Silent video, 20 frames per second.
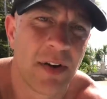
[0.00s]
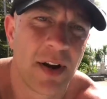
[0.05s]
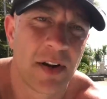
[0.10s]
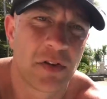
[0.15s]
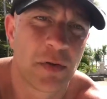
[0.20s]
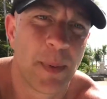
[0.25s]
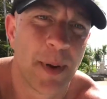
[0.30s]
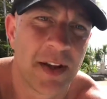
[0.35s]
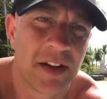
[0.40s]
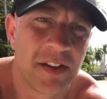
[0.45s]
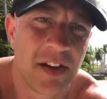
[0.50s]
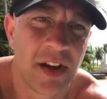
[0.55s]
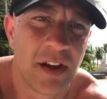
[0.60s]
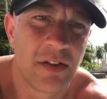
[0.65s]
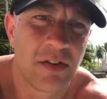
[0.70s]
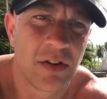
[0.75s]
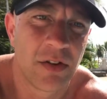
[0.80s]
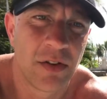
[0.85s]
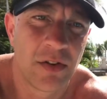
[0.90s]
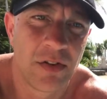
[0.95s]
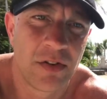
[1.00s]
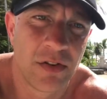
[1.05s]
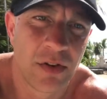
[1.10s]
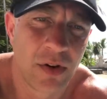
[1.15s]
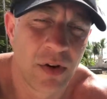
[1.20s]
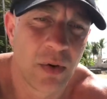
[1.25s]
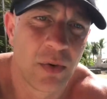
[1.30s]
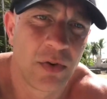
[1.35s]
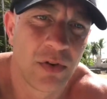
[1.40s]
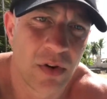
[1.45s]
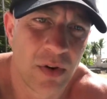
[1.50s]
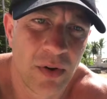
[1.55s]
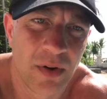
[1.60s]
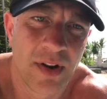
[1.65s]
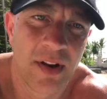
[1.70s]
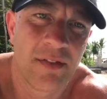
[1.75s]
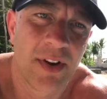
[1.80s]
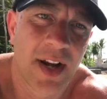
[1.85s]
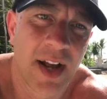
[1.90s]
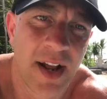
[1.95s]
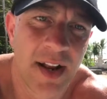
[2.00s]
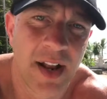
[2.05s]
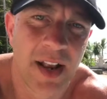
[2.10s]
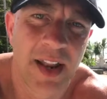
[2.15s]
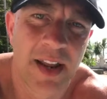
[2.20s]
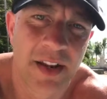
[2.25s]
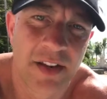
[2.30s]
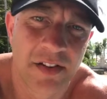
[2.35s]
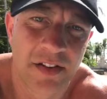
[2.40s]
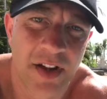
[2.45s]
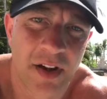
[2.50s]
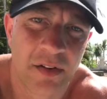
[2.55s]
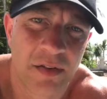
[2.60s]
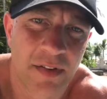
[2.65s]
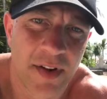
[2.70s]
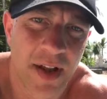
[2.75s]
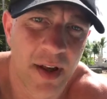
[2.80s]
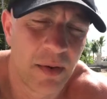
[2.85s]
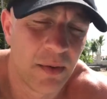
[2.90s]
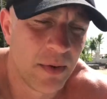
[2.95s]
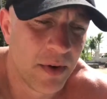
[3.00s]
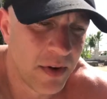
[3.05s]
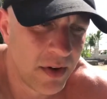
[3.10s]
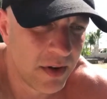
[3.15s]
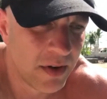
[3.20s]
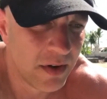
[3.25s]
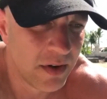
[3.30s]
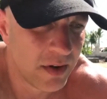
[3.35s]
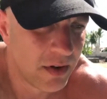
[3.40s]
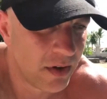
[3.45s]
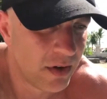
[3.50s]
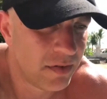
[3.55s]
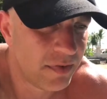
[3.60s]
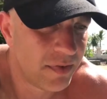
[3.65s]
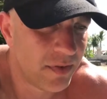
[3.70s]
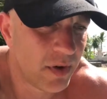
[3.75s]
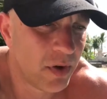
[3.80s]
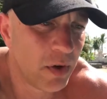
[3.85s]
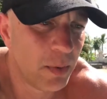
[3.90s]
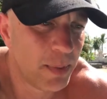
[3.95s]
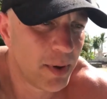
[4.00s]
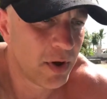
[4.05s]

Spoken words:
your expectations. So you never kind of let yourself down. If you're a